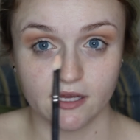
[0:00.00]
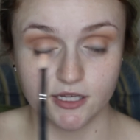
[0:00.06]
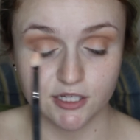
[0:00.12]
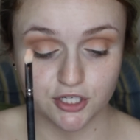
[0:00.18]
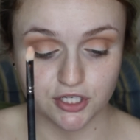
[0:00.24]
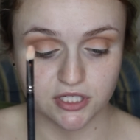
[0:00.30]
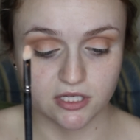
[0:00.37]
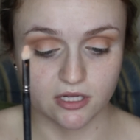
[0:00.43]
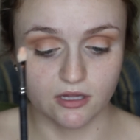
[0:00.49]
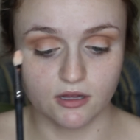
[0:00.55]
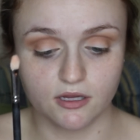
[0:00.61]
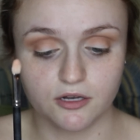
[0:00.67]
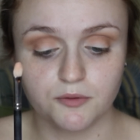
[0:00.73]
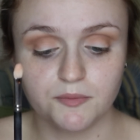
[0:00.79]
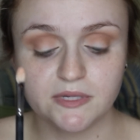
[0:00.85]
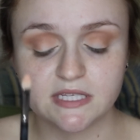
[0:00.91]
It's just a
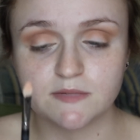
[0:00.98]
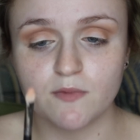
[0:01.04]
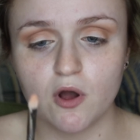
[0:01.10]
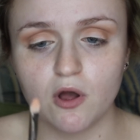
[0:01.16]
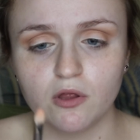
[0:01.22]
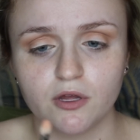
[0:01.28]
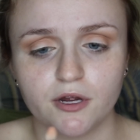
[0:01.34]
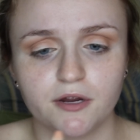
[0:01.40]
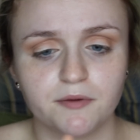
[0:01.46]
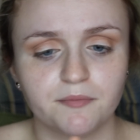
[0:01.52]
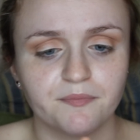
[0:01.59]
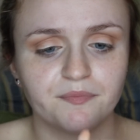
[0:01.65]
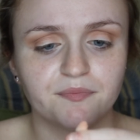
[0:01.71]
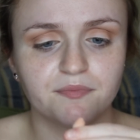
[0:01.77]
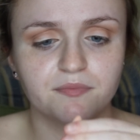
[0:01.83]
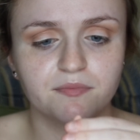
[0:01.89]
little bit smaller,
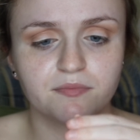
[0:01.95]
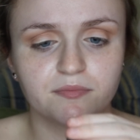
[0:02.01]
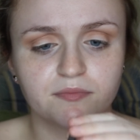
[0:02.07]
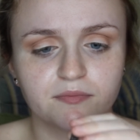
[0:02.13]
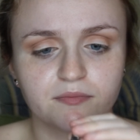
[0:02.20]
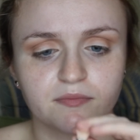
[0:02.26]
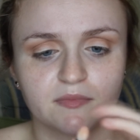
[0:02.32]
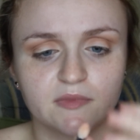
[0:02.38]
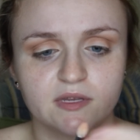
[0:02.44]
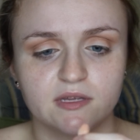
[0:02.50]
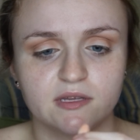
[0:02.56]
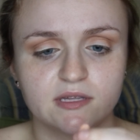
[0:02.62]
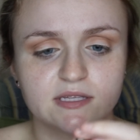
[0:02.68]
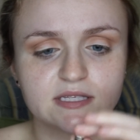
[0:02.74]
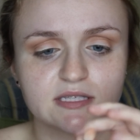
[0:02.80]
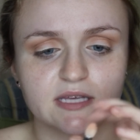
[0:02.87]

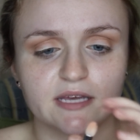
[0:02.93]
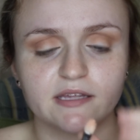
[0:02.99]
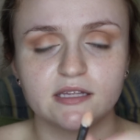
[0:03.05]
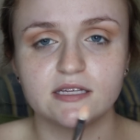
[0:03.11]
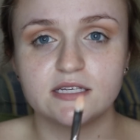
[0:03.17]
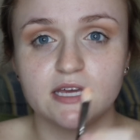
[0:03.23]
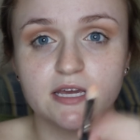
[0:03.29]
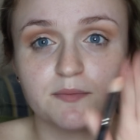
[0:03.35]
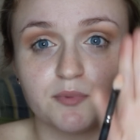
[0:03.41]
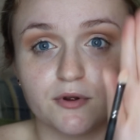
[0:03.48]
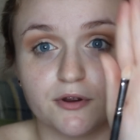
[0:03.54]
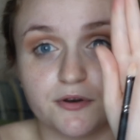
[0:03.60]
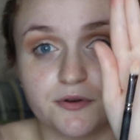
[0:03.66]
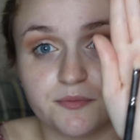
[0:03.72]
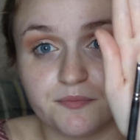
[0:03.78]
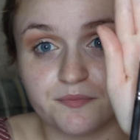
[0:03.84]
slightly
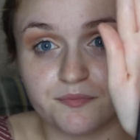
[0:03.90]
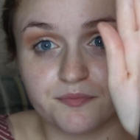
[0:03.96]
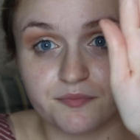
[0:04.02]
tapered.